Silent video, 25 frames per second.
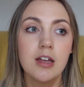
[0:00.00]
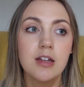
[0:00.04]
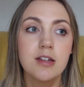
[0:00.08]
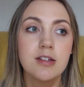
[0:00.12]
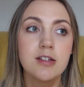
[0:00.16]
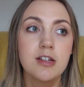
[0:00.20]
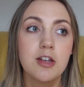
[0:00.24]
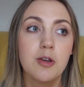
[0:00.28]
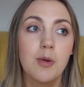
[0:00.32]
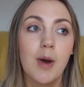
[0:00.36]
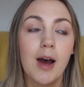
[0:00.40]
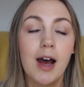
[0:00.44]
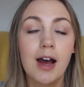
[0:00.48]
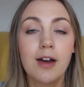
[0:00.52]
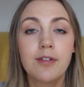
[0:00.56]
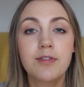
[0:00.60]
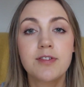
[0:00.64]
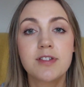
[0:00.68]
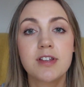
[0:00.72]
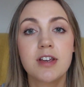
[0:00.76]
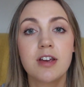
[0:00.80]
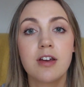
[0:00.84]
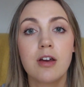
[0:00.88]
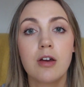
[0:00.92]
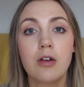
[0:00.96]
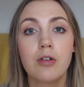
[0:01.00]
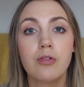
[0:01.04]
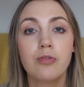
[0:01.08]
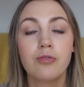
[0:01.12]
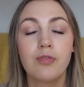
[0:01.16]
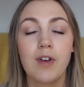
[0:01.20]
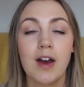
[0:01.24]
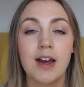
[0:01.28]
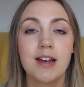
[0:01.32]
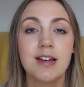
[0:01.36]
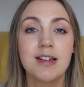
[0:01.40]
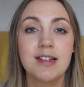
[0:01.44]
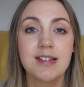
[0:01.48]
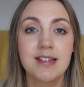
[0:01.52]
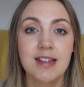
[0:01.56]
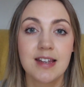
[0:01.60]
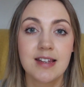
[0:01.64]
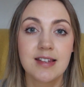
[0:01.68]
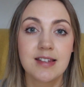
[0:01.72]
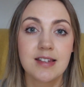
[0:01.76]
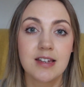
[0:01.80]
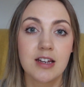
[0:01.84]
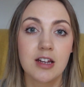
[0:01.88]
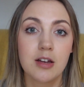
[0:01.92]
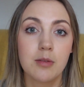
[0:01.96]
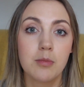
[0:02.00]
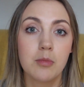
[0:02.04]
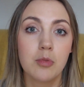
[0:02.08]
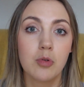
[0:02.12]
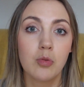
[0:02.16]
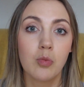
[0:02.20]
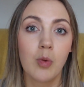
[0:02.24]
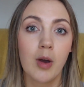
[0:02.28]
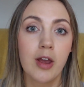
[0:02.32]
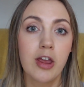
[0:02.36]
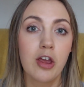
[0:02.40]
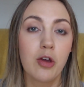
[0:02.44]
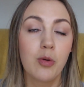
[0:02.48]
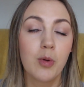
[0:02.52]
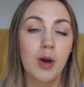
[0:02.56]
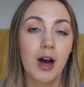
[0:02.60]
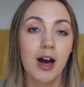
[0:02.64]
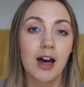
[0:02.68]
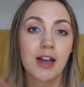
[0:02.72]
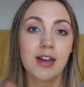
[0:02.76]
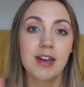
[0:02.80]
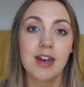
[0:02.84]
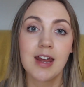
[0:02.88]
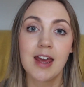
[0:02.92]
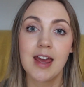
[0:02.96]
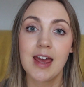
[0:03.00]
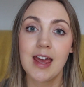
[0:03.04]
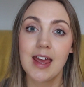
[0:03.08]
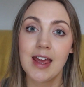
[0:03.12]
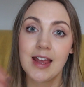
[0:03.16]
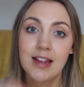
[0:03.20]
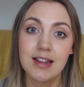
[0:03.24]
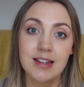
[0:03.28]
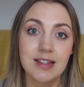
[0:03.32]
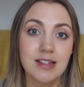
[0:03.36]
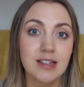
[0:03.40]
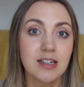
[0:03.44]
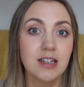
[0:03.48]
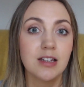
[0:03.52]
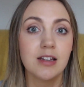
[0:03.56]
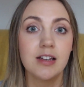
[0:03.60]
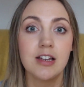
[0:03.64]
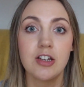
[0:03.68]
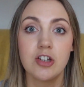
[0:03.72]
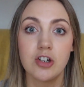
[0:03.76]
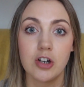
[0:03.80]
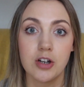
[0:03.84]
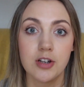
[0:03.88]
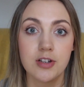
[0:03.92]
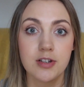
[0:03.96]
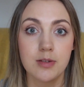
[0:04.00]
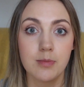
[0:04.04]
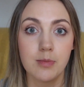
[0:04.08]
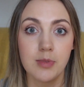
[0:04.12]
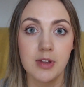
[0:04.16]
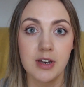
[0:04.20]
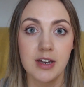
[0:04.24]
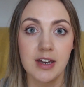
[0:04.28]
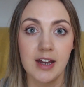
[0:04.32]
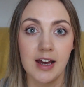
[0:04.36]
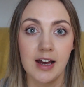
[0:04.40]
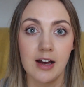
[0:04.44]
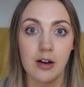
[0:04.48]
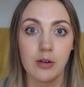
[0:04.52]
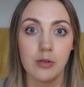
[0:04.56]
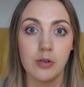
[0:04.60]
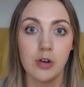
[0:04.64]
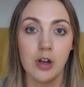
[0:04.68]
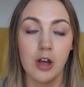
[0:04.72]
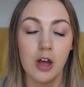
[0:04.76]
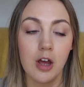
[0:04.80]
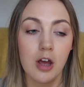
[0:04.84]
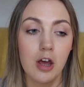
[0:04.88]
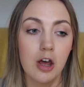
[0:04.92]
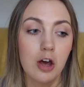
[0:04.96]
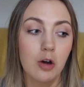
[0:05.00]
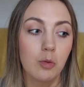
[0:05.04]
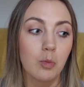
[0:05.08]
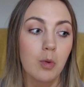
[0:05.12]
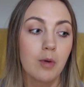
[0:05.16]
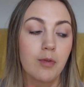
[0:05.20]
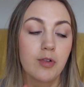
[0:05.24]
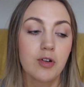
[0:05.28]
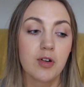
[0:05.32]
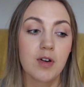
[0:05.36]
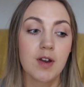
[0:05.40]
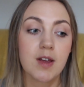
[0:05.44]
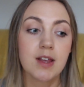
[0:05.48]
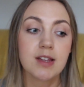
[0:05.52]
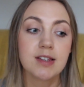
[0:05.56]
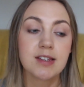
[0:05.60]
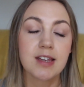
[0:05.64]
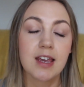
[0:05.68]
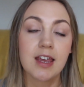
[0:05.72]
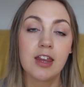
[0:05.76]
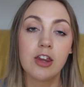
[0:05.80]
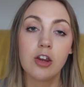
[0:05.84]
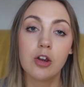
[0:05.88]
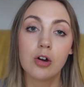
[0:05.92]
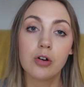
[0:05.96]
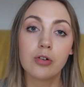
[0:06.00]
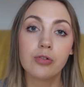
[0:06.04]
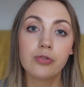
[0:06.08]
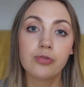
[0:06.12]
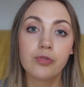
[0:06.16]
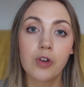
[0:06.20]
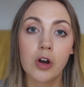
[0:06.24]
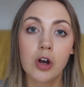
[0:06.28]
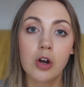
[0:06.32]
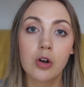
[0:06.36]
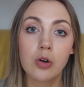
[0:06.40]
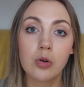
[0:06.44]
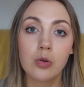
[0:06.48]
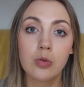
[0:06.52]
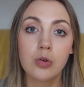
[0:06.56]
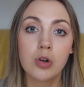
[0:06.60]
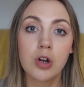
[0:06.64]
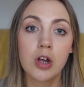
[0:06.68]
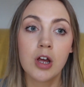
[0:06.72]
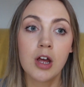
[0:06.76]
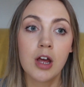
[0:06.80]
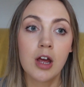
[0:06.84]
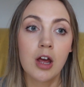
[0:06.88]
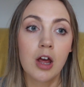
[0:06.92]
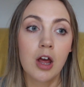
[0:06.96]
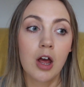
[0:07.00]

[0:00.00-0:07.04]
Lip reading: So you have to find a system where you can instantly jot something down, whether it's in your phone,